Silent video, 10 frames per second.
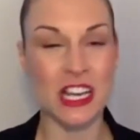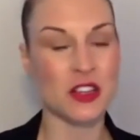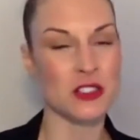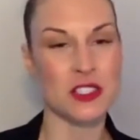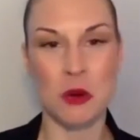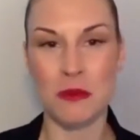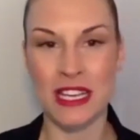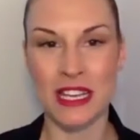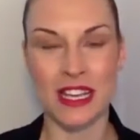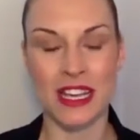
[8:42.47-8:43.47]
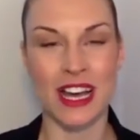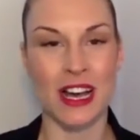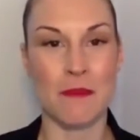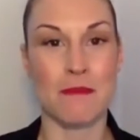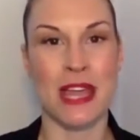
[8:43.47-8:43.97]
There's so many
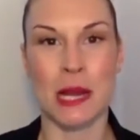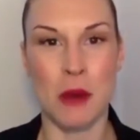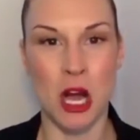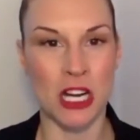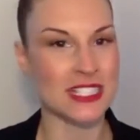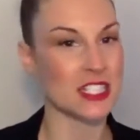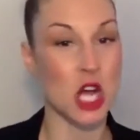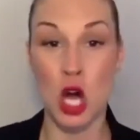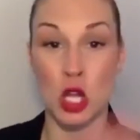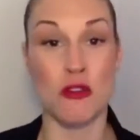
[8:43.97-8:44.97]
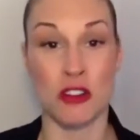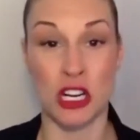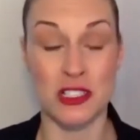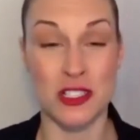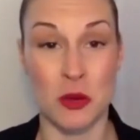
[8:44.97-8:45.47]
makeup artists. It's all over.
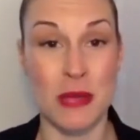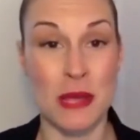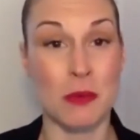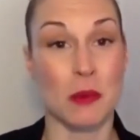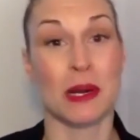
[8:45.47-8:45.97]
So people